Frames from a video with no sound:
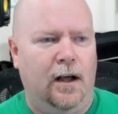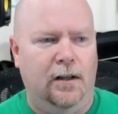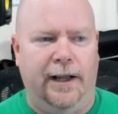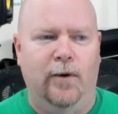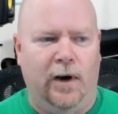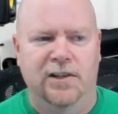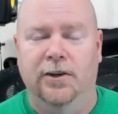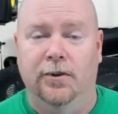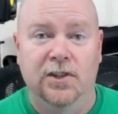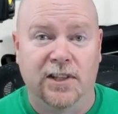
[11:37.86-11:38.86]
Likewise,
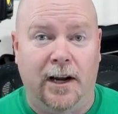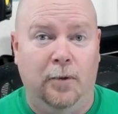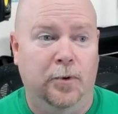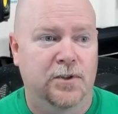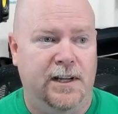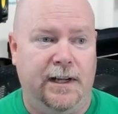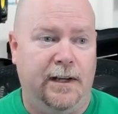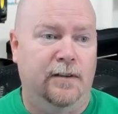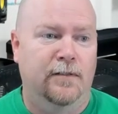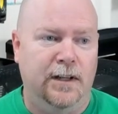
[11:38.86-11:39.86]
here in the setup
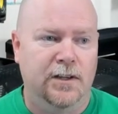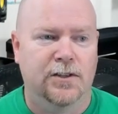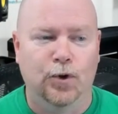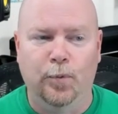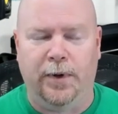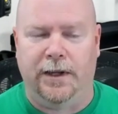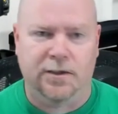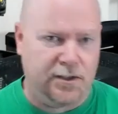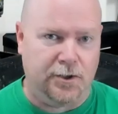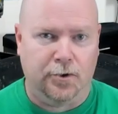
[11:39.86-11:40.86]
routine, these two
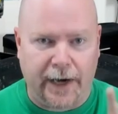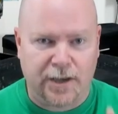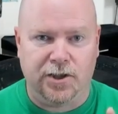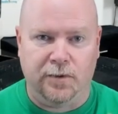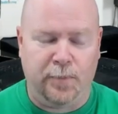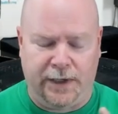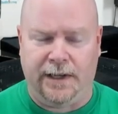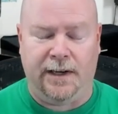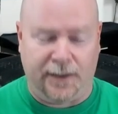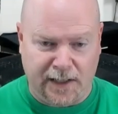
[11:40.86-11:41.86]
pins, the direction
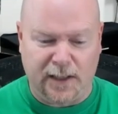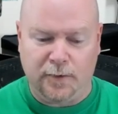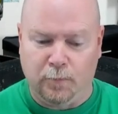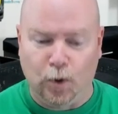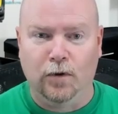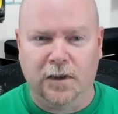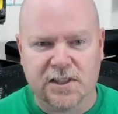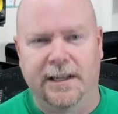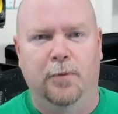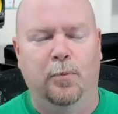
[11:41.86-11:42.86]
pin and the move a
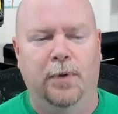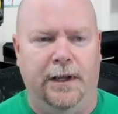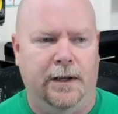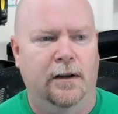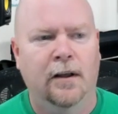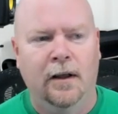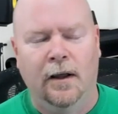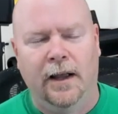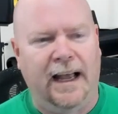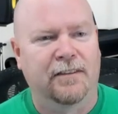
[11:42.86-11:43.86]
step pin,
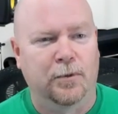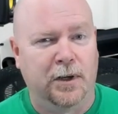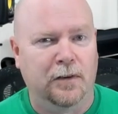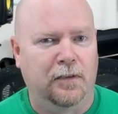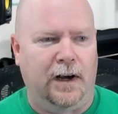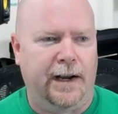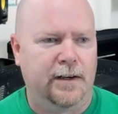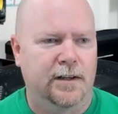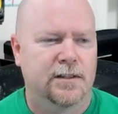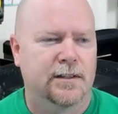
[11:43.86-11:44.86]
have to be
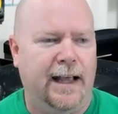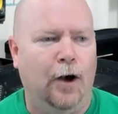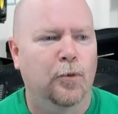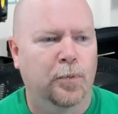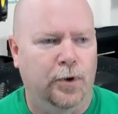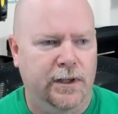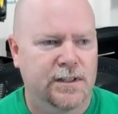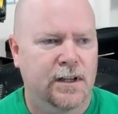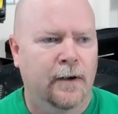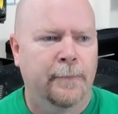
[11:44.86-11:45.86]
defined as
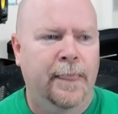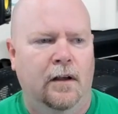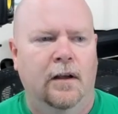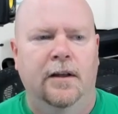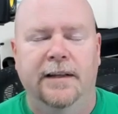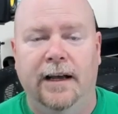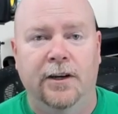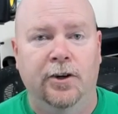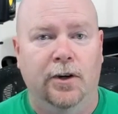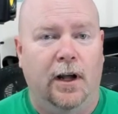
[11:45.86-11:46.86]
outputs.
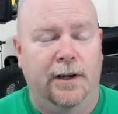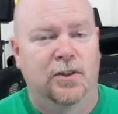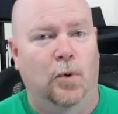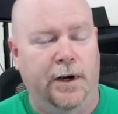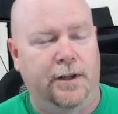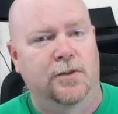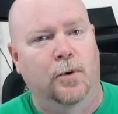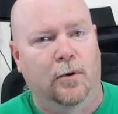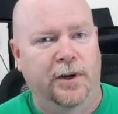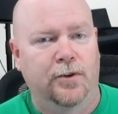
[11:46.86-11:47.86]
Down here in line 20 is
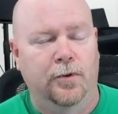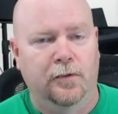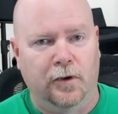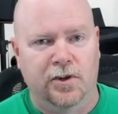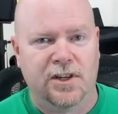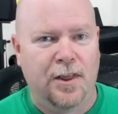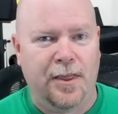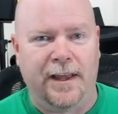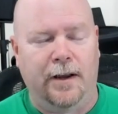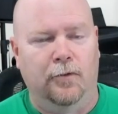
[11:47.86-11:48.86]
where we do the first
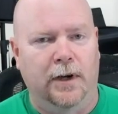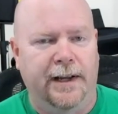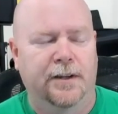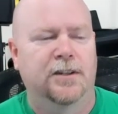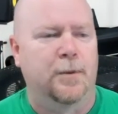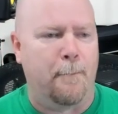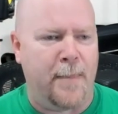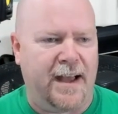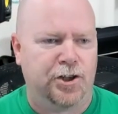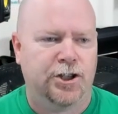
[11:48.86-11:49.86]
thing related to
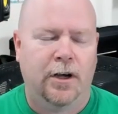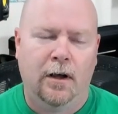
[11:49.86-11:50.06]
mesh.